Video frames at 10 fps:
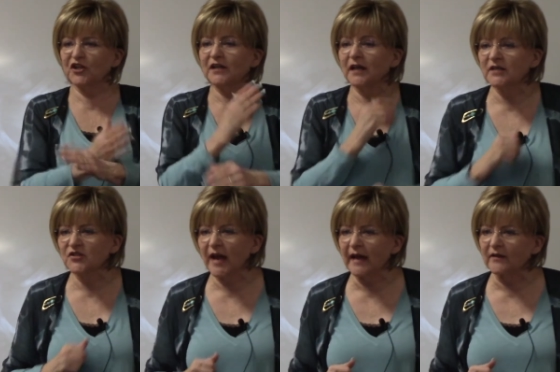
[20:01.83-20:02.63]
Cut
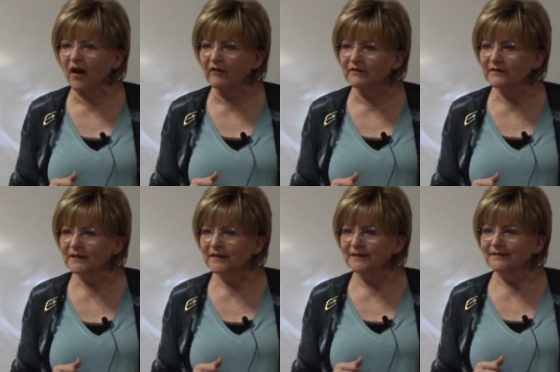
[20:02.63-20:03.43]
your hand off.
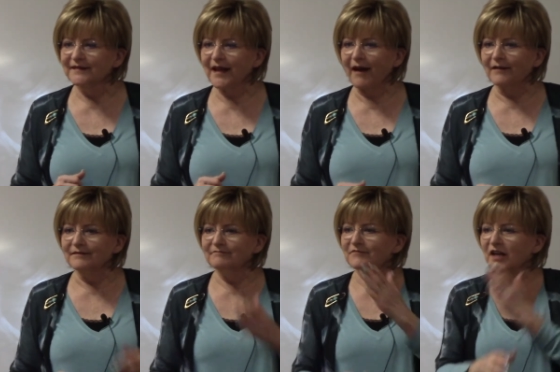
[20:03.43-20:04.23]
Yeah.
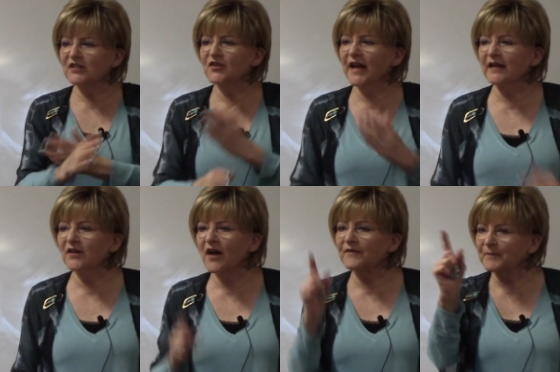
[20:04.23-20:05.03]
Cut your hand
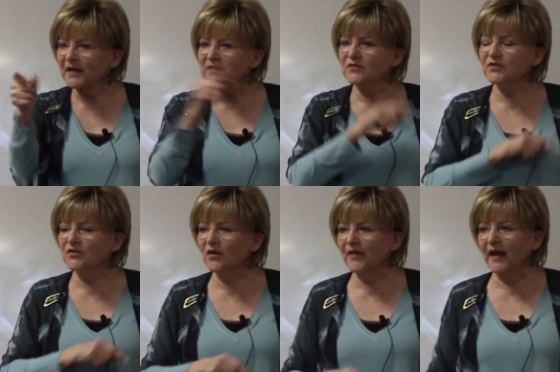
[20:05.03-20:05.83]
off because you
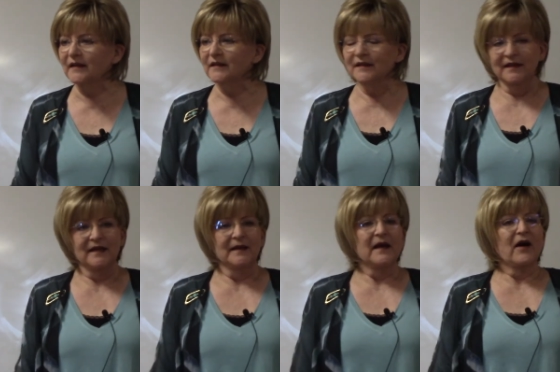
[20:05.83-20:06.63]
stole that.
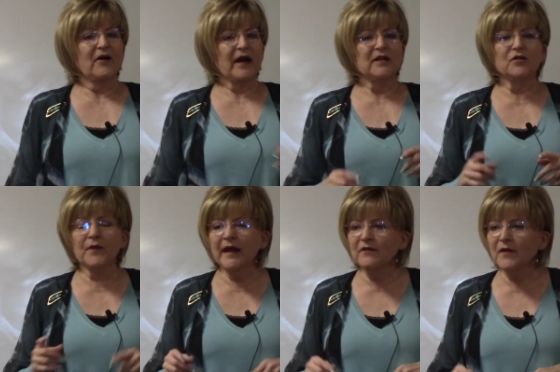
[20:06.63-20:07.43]
All right, you
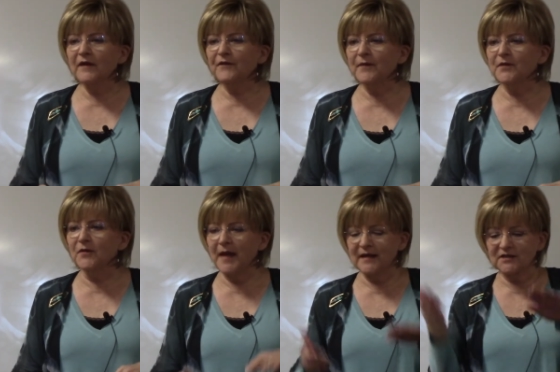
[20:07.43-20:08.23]
ran away from your
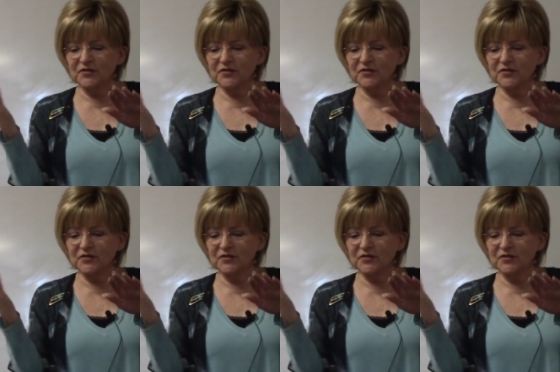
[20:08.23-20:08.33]
master,